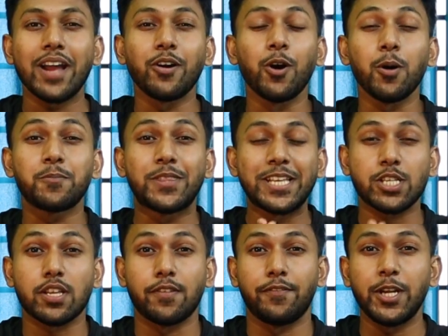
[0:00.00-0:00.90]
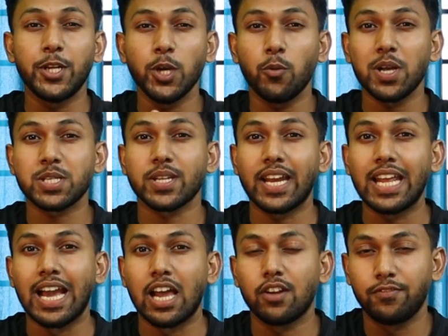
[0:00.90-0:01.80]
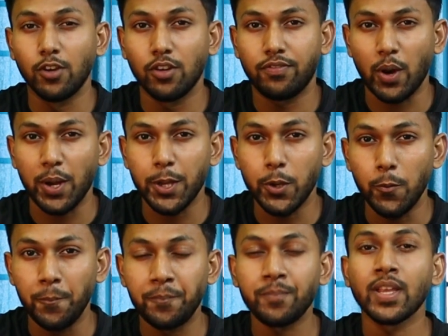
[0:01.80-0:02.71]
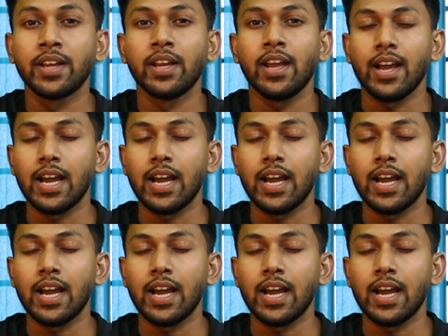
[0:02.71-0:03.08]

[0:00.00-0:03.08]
So I hope this video was really helpful for you.